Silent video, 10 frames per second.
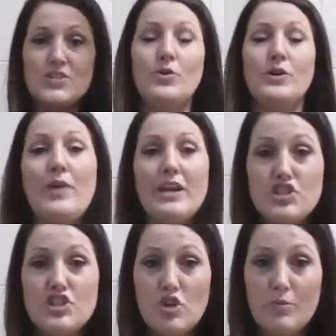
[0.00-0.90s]
So go ahead,
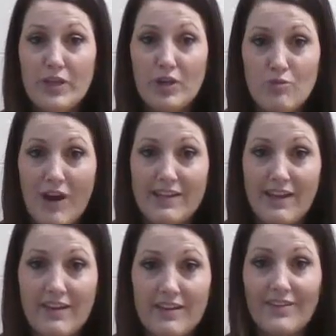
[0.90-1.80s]
ready? Show me a right
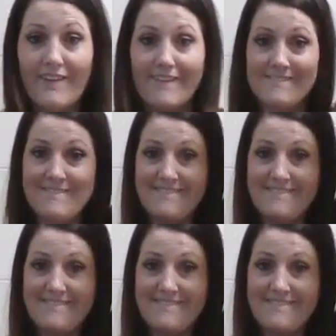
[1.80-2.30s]
angle.